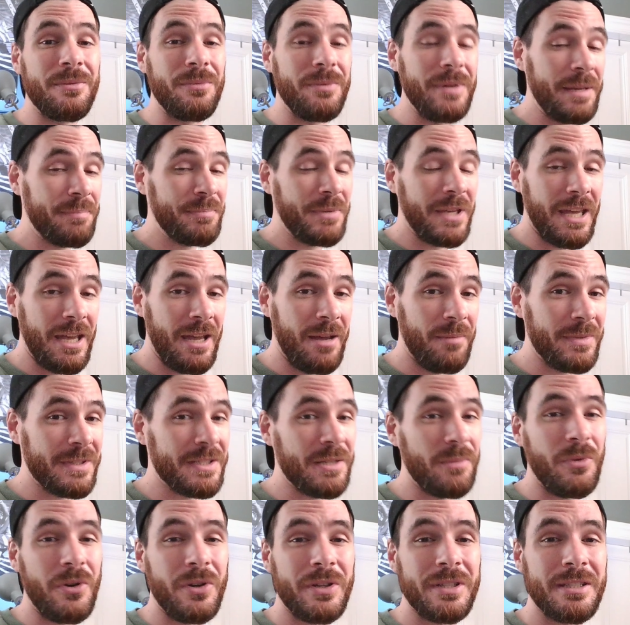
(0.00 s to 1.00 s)
webcam
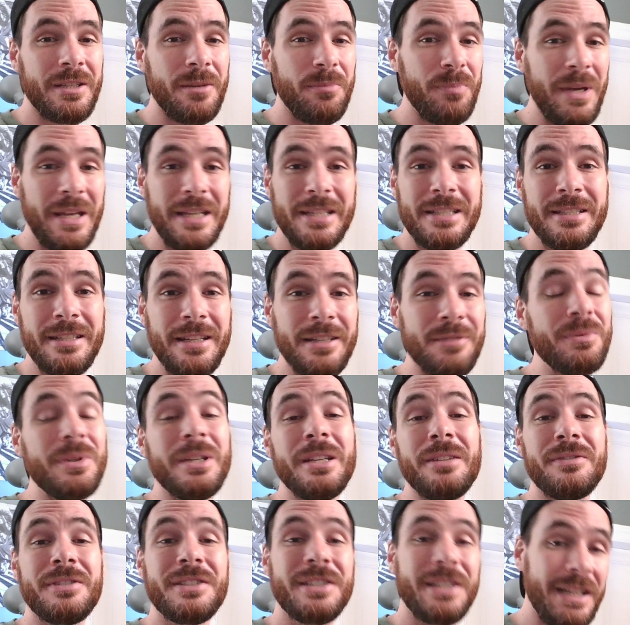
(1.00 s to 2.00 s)
is amongst the best that
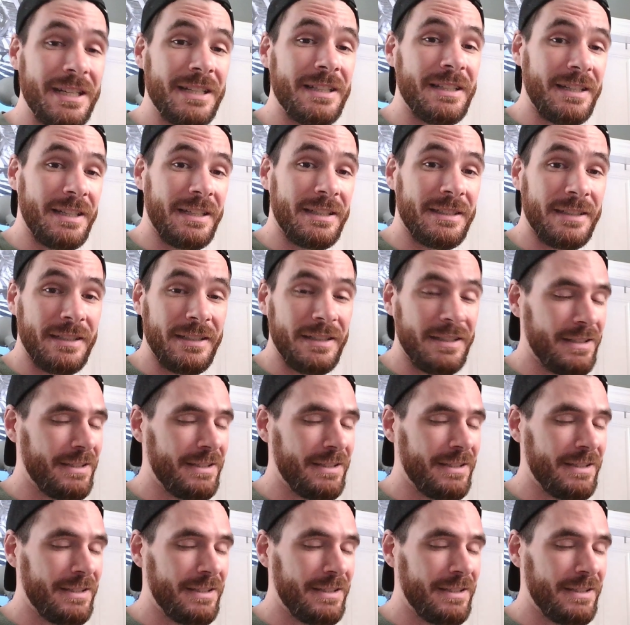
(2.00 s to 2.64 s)
we have seen lately